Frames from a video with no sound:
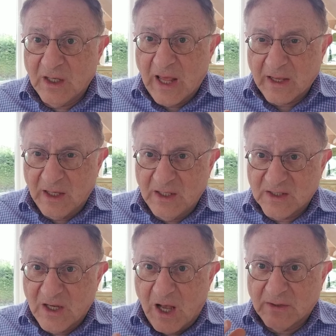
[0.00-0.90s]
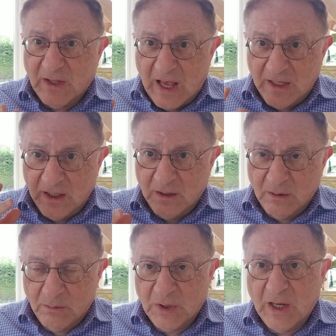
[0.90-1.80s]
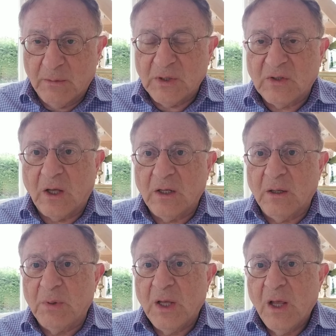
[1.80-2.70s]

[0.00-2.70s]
like his god Ali ibn Abi Talib,